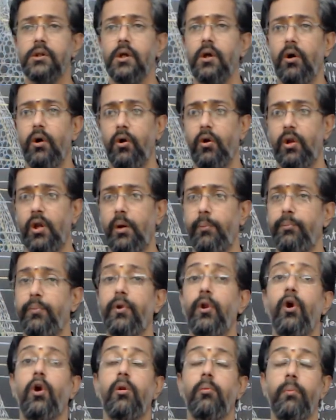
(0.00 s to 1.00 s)
or
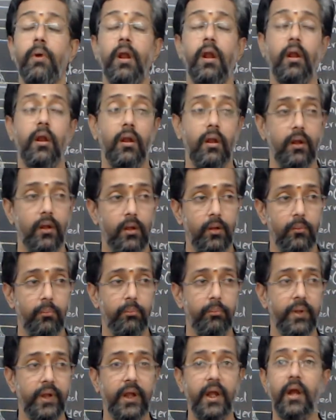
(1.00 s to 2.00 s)
abnormal
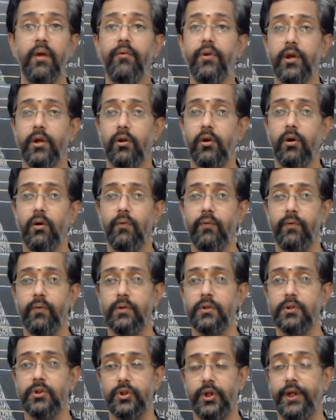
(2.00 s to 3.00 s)
behavior
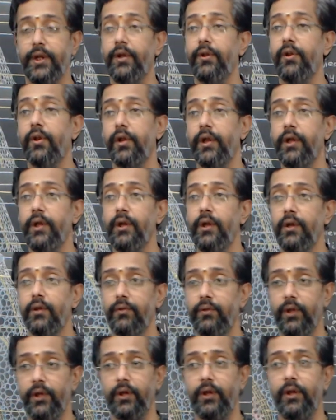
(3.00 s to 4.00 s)
of secondary
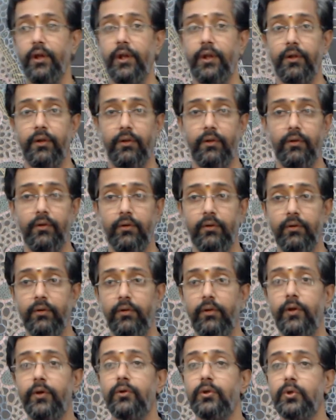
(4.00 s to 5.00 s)
thickening
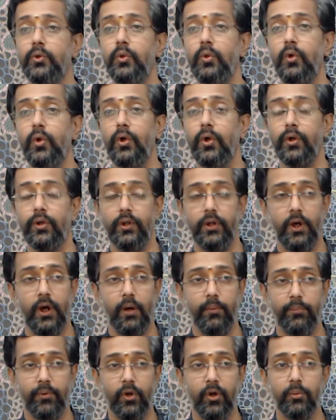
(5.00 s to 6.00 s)
due to the
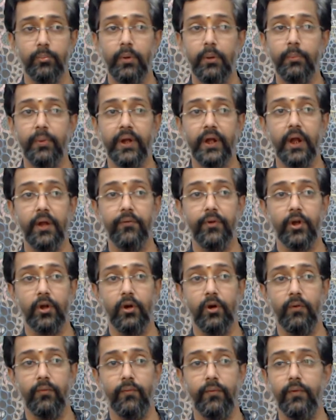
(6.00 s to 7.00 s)
abnormal behavior
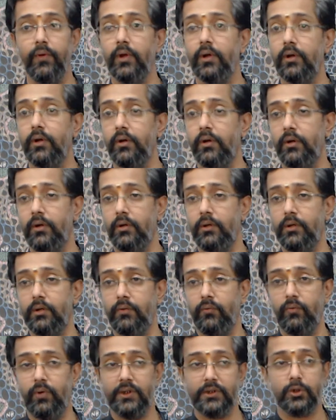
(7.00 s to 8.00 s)
of
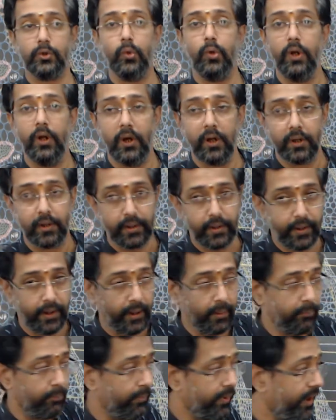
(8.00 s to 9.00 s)
vascular
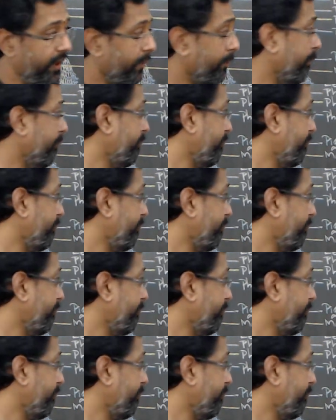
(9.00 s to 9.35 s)
cambium.